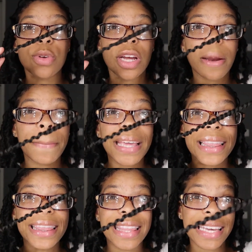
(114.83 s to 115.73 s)
were going to be
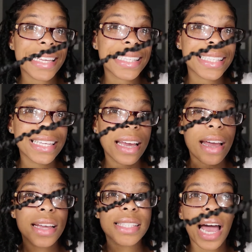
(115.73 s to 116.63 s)
this
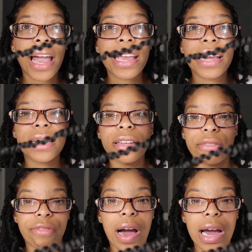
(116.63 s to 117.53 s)
tight and
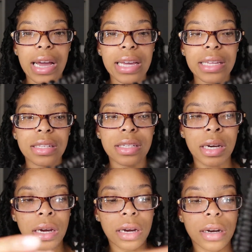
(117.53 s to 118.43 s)
defined,
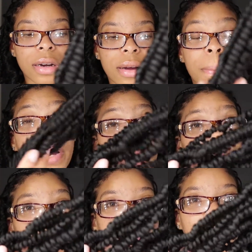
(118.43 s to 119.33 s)
but it
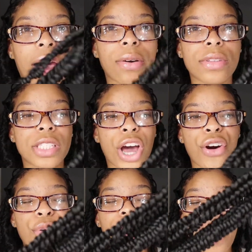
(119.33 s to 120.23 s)
worked out.
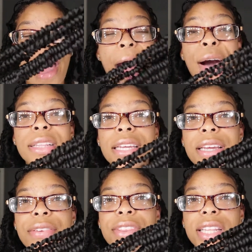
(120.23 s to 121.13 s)
So I'll
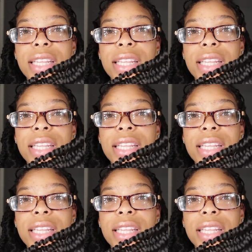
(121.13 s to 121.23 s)
leave the